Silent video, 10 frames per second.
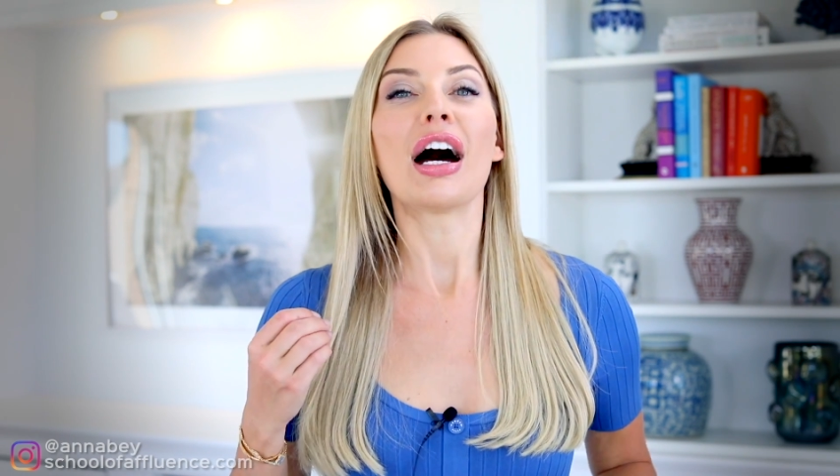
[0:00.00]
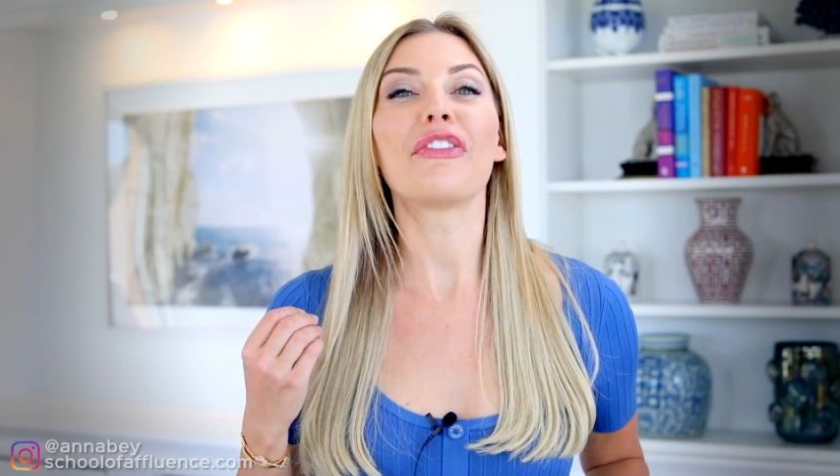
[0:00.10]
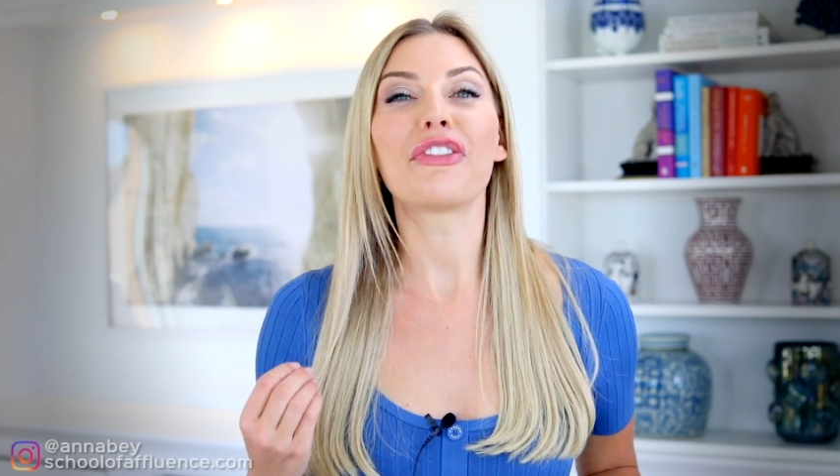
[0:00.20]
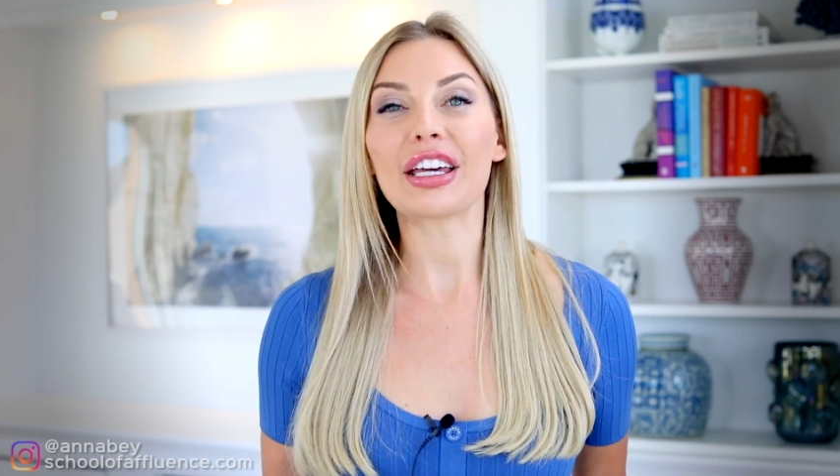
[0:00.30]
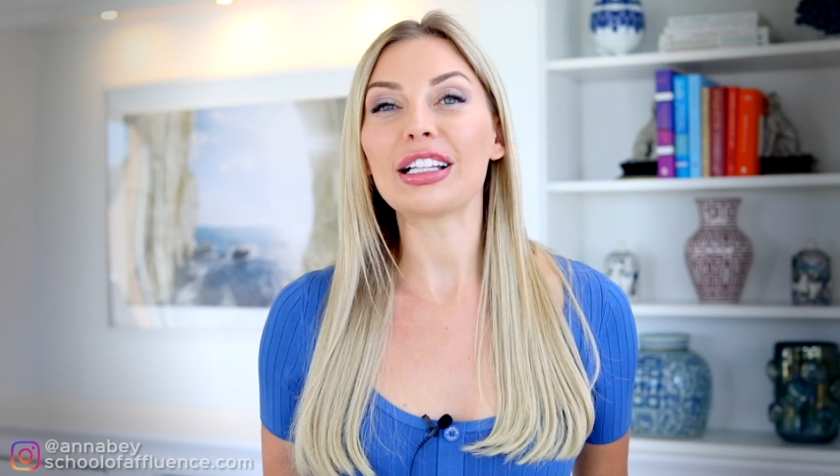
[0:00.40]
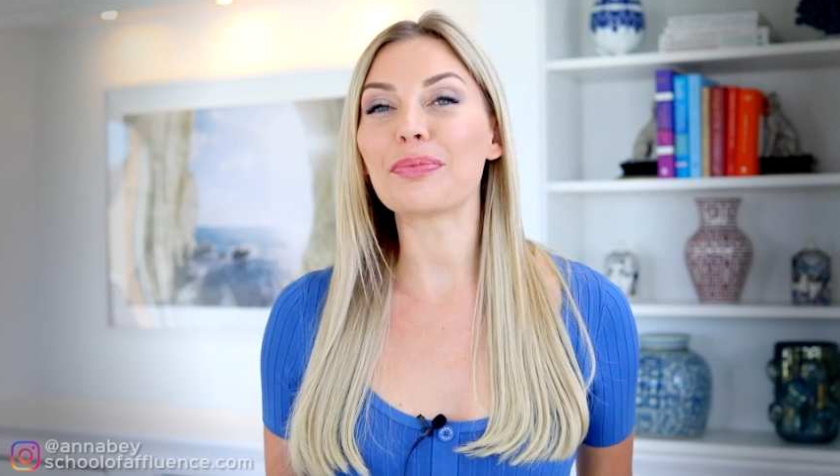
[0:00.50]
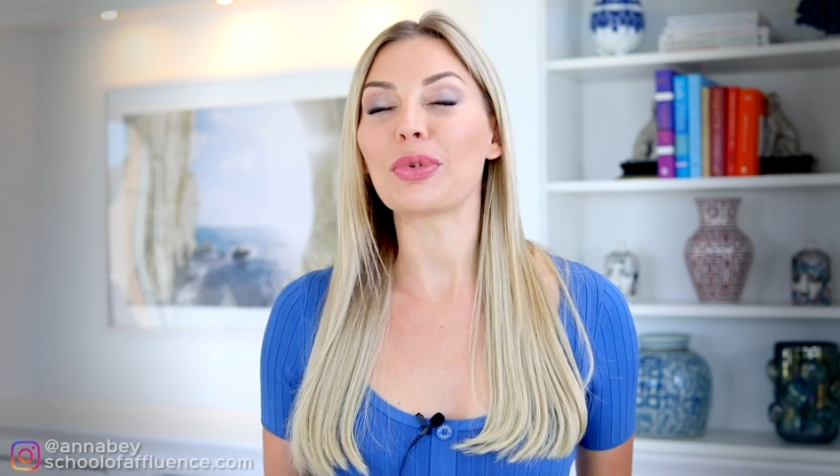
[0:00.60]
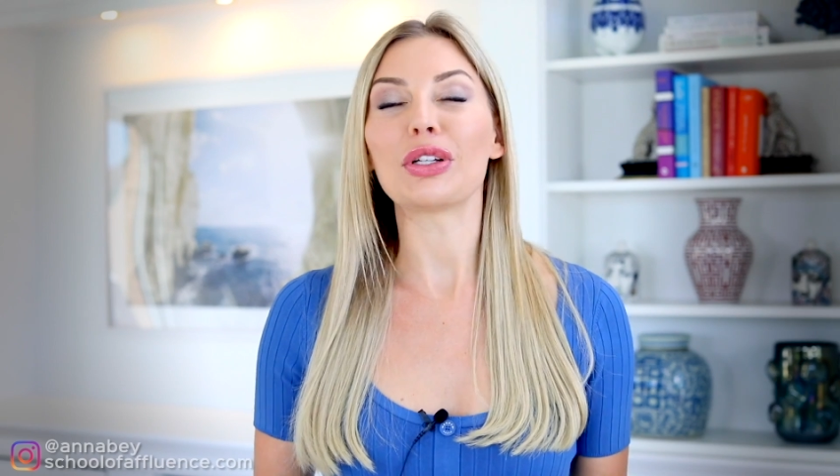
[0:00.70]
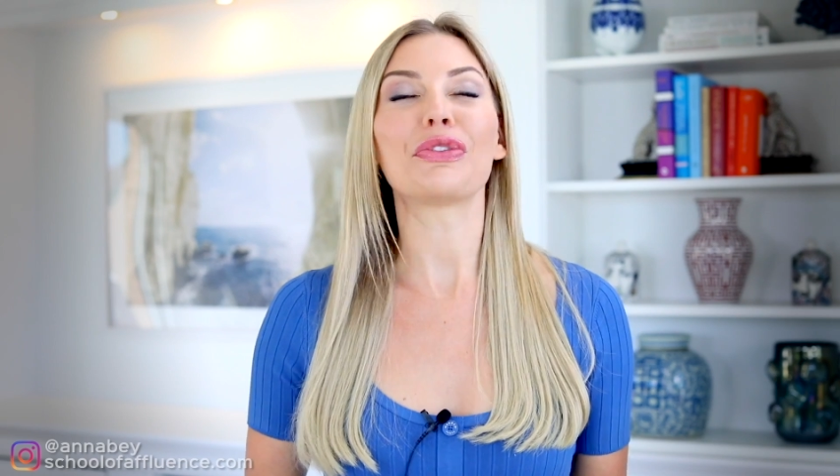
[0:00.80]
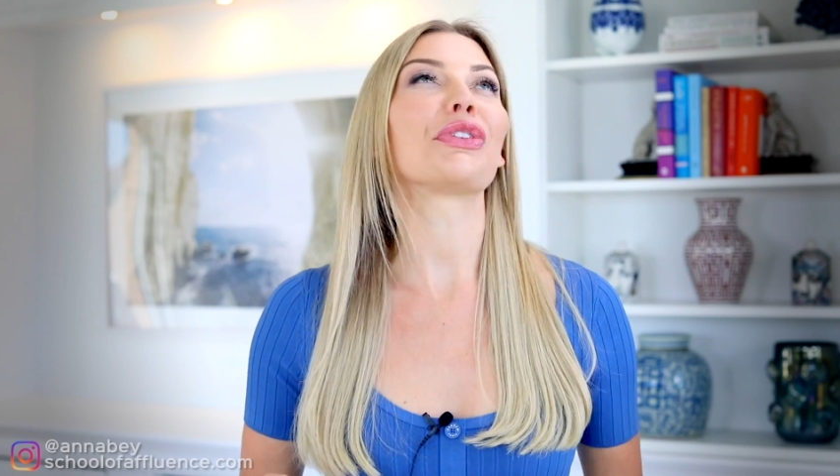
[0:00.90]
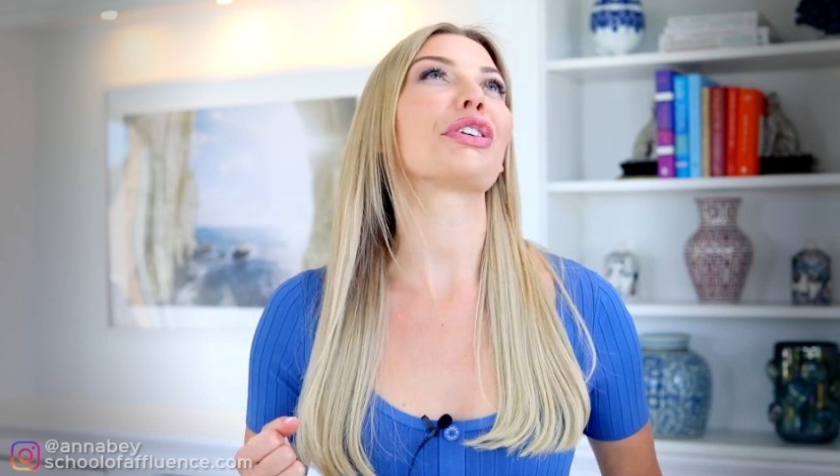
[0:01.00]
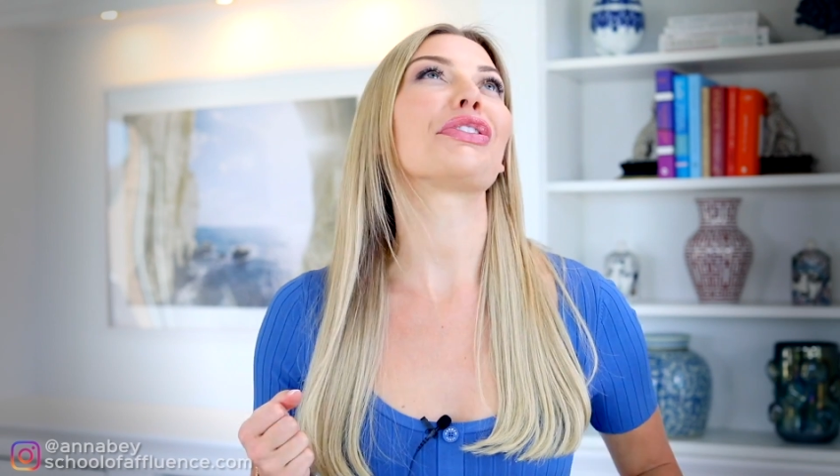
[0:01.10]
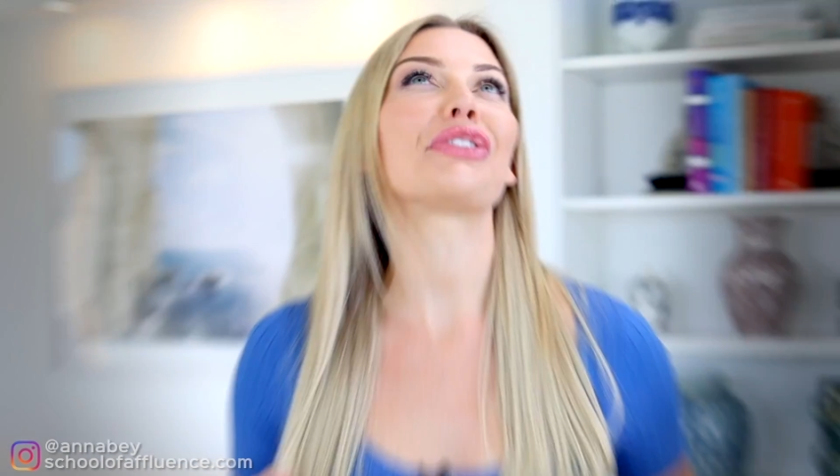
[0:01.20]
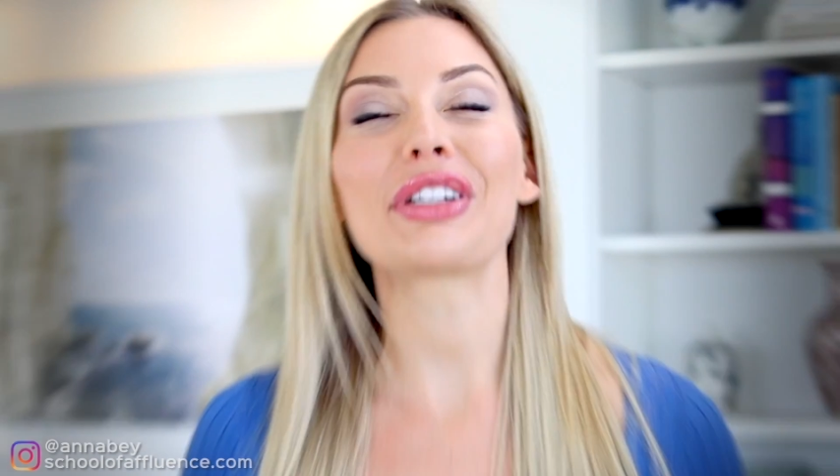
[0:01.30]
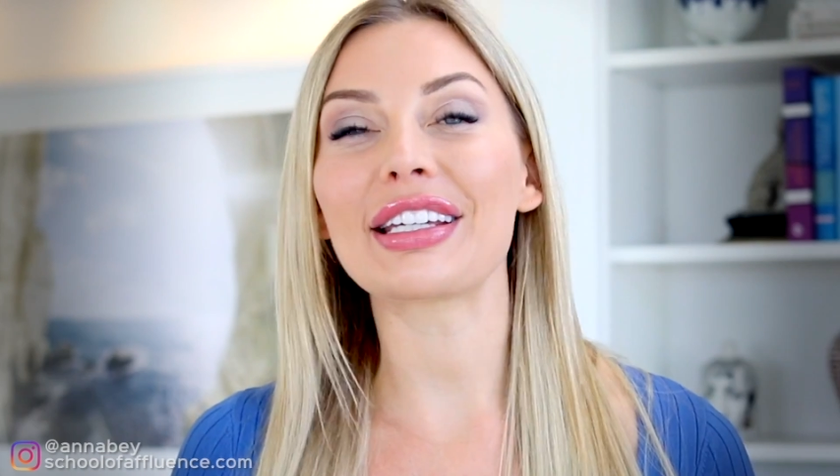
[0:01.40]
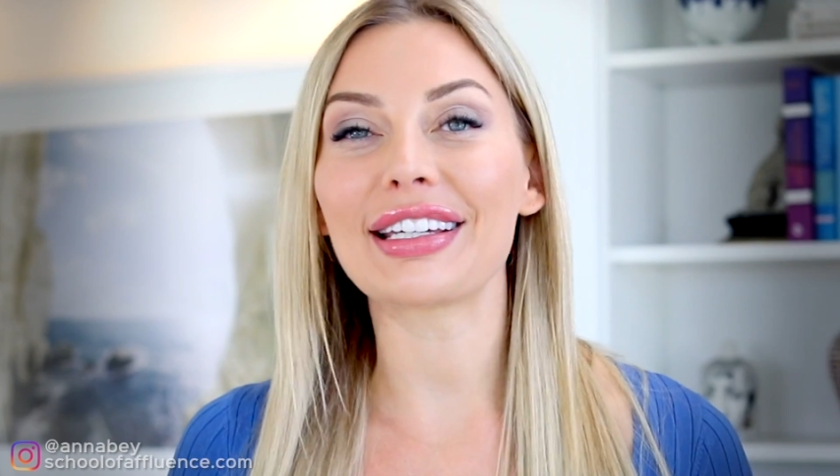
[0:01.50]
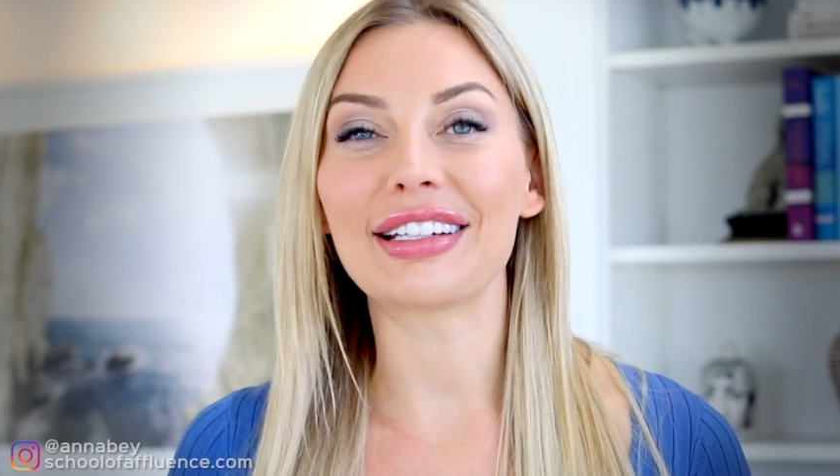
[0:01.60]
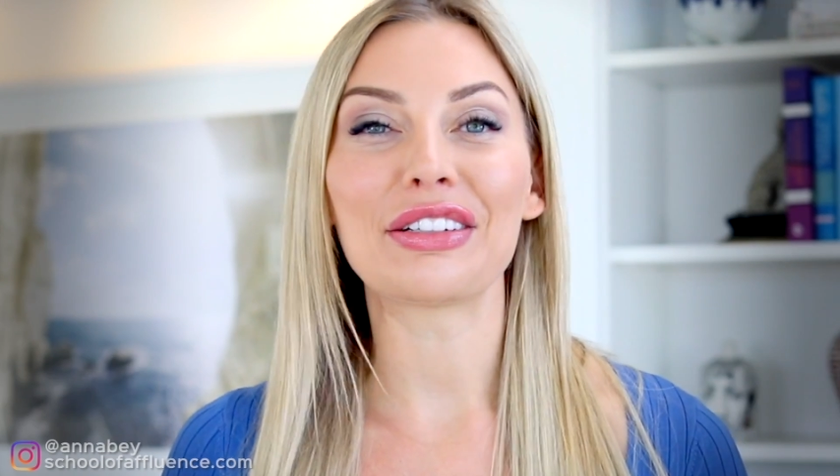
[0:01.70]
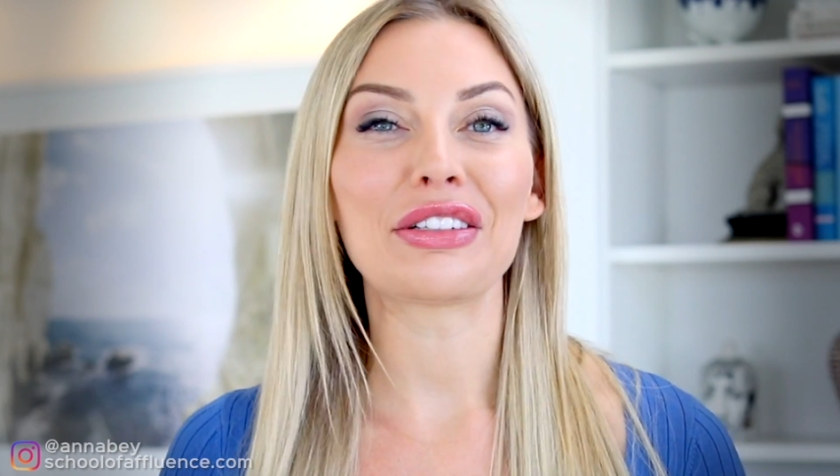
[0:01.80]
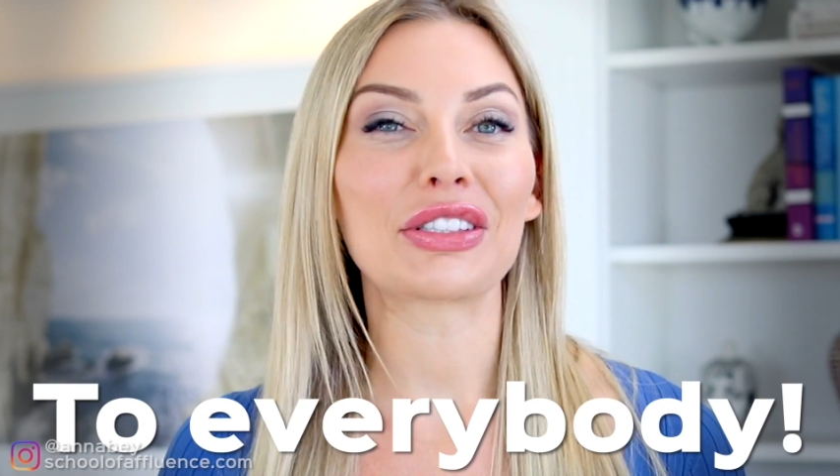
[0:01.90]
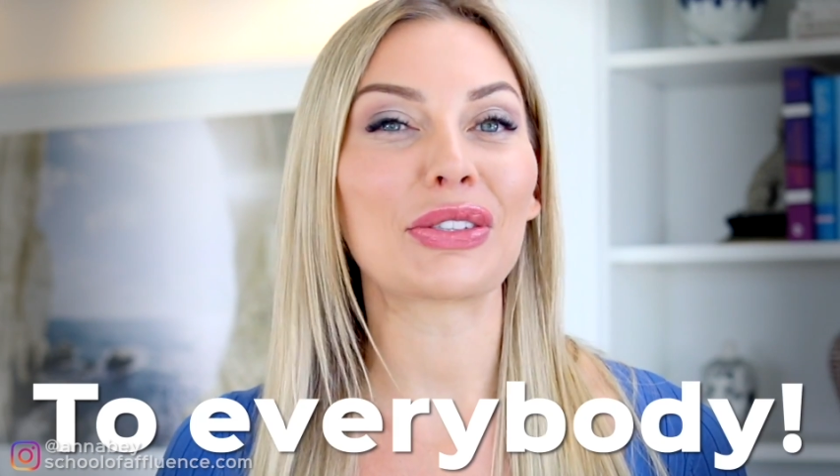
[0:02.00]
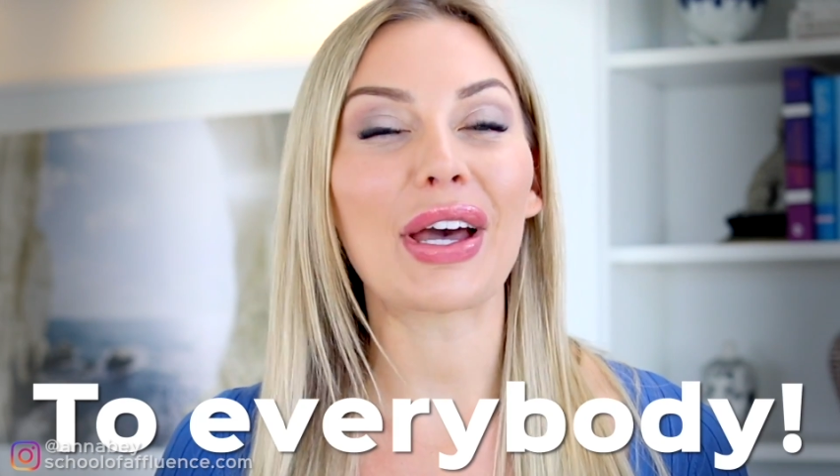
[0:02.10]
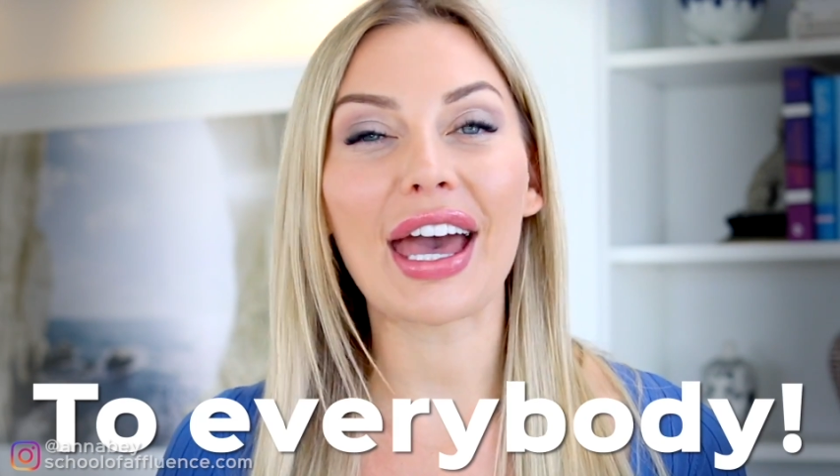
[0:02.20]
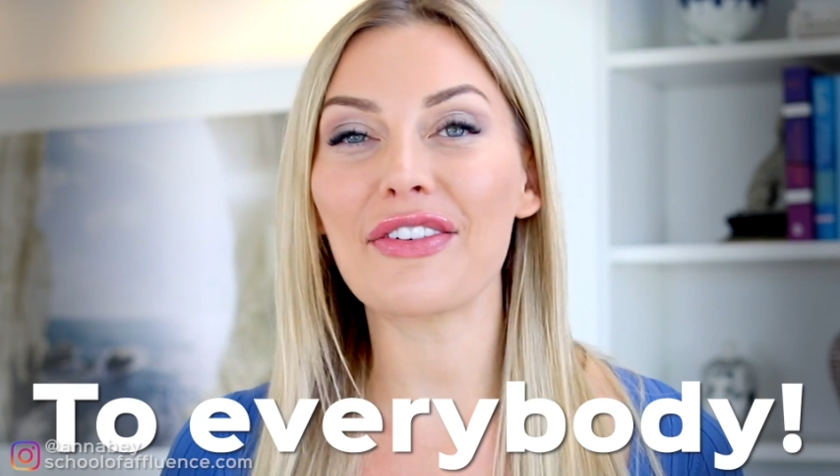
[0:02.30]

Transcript: available for free to